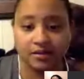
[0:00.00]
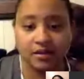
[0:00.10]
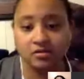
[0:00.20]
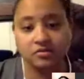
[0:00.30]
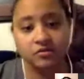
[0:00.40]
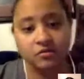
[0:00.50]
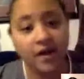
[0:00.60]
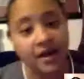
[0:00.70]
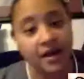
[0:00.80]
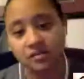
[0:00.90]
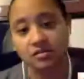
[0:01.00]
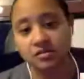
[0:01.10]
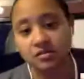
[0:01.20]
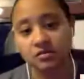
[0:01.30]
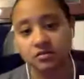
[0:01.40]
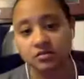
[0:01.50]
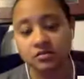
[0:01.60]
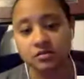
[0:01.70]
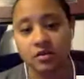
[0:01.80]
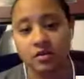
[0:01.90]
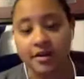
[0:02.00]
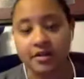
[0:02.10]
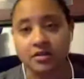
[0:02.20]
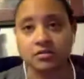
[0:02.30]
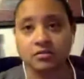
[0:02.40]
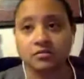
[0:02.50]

answer for violence. And